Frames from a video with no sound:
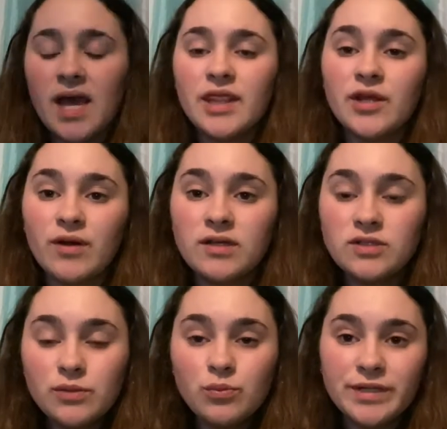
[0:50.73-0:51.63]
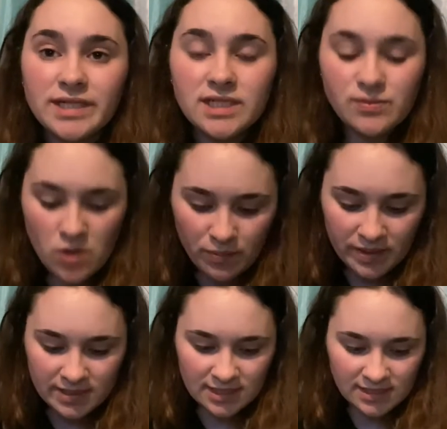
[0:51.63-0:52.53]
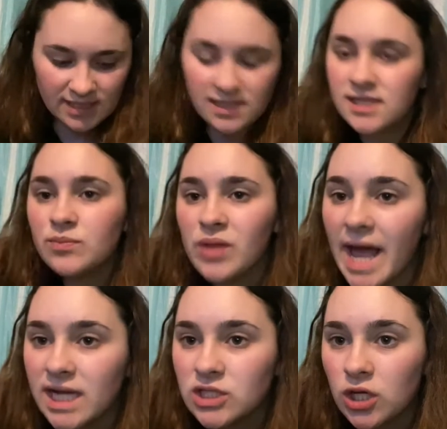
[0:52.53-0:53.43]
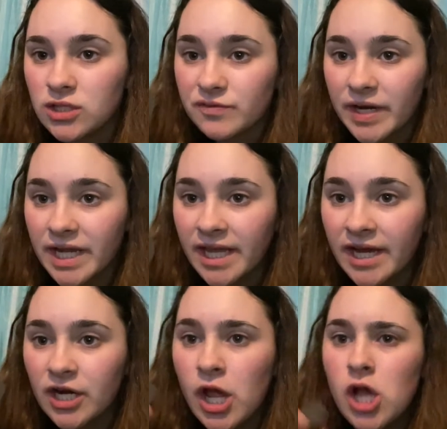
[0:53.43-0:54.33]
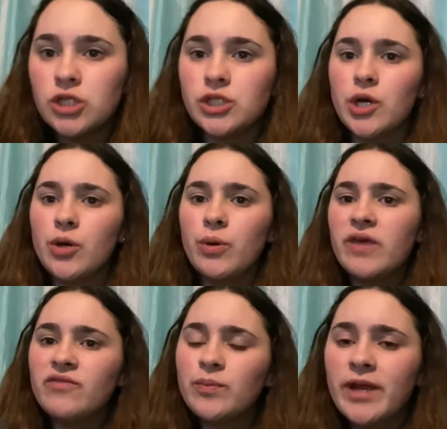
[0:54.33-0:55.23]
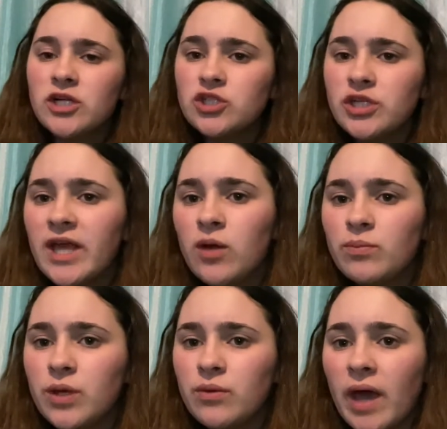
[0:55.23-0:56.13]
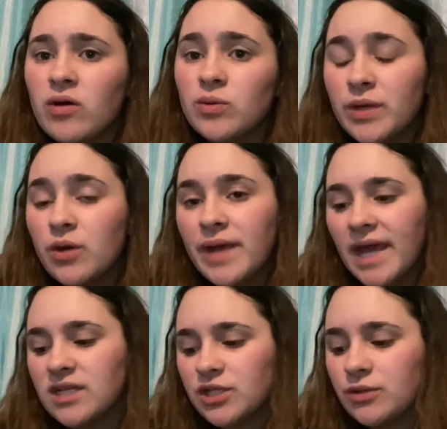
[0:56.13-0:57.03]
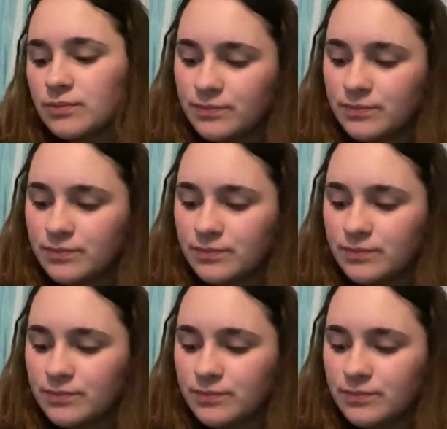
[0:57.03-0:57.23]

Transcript: There are some really small pieces like these black dots right here, so if your parents could help you, that would be okay too.